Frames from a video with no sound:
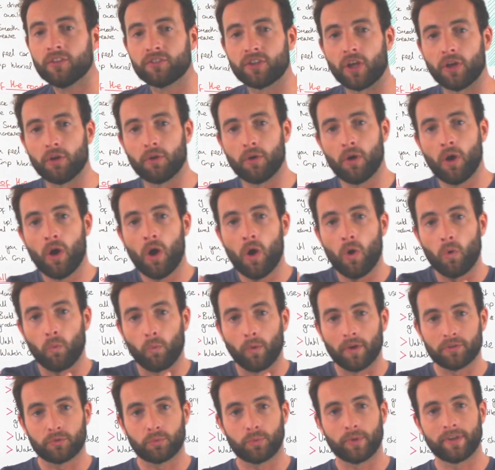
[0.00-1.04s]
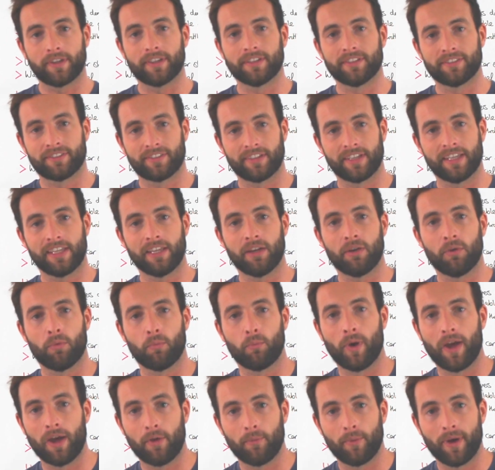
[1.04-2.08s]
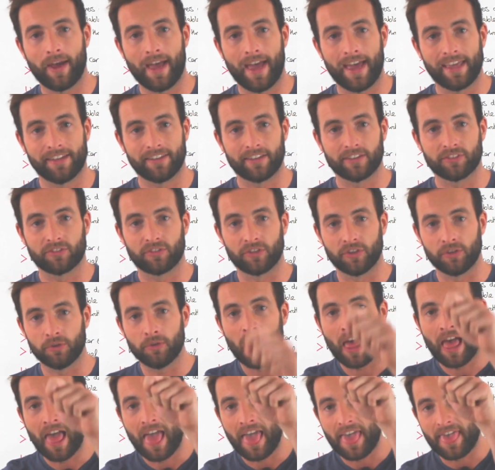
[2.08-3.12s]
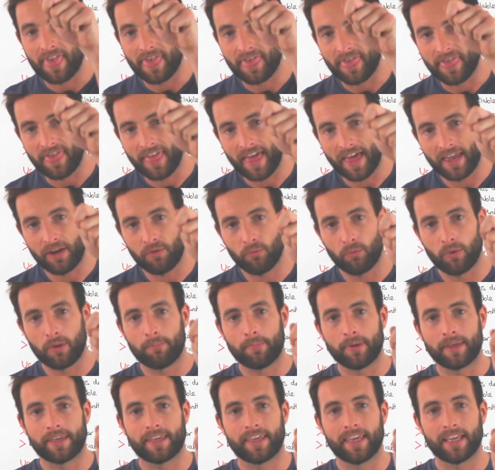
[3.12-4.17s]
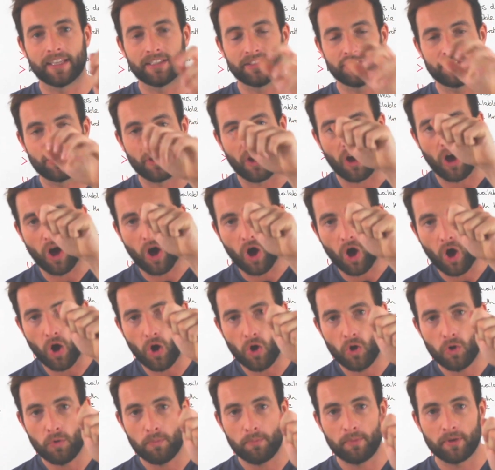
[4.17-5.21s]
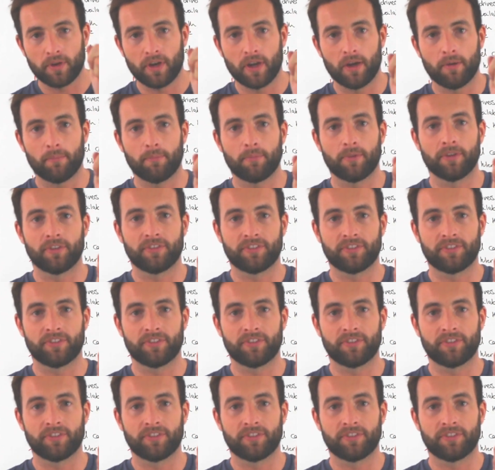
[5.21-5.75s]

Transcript: So once we can see where we're heading to, then we begin to open up the